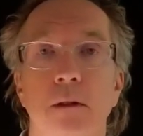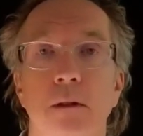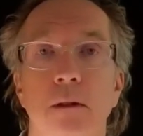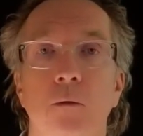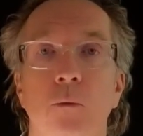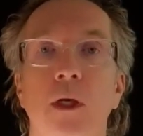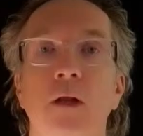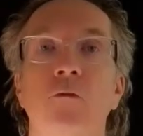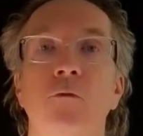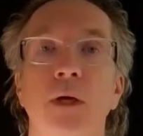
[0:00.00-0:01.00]
And what I
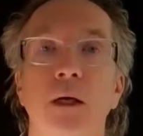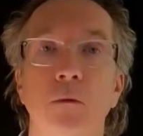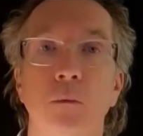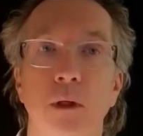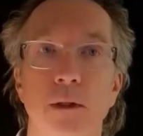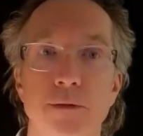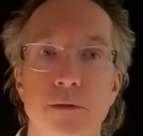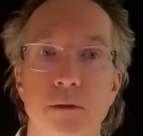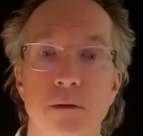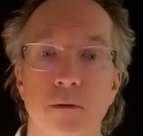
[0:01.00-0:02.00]
found
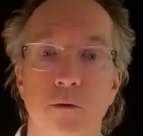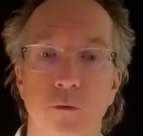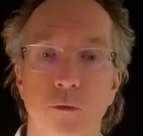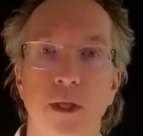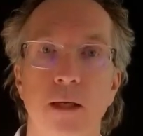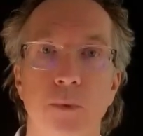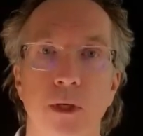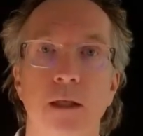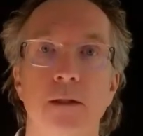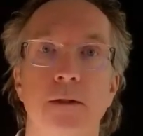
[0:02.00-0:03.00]
was, through that
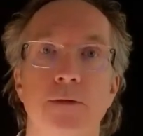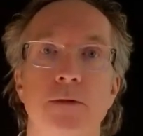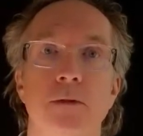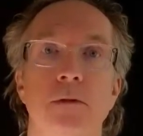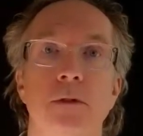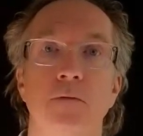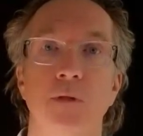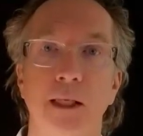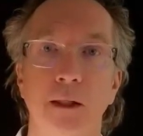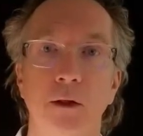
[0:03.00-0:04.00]
practice of
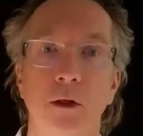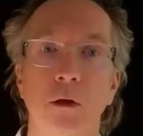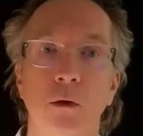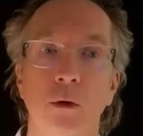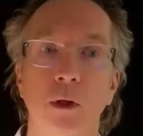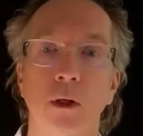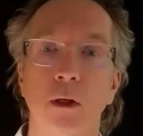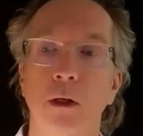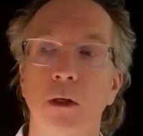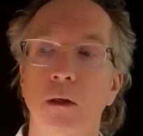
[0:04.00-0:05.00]
letting go,
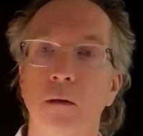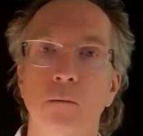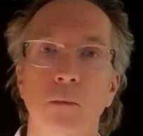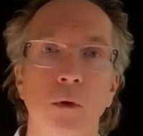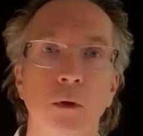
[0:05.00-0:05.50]
more